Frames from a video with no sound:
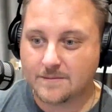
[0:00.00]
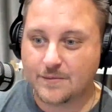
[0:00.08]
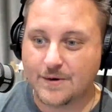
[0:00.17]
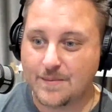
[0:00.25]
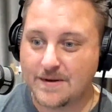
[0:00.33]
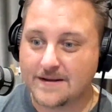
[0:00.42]

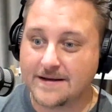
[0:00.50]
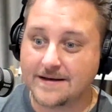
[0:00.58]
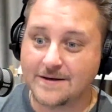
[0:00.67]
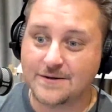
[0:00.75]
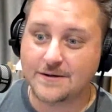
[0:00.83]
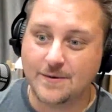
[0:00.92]
repeat the
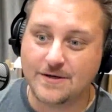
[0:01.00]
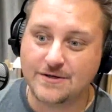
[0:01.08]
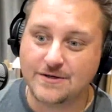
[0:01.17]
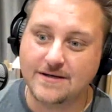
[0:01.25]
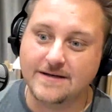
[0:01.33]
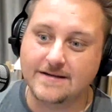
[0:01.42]
initial
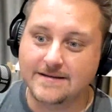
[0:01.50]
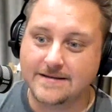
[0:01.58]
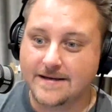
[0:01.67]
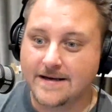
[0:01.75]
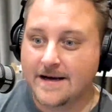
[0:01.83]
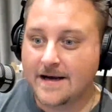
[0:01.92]
question
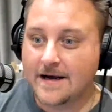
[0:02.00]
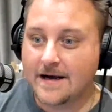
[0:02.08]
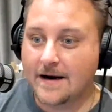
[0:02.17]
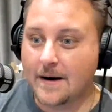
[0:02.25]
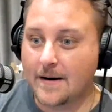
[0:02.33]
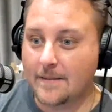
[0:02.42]
is,
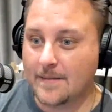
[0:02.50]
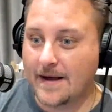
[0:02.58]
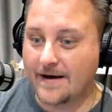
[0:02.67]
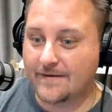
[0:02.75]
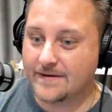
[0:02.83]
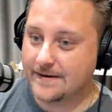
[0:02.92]

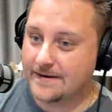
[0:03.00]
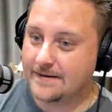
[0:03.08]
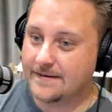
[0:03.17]
after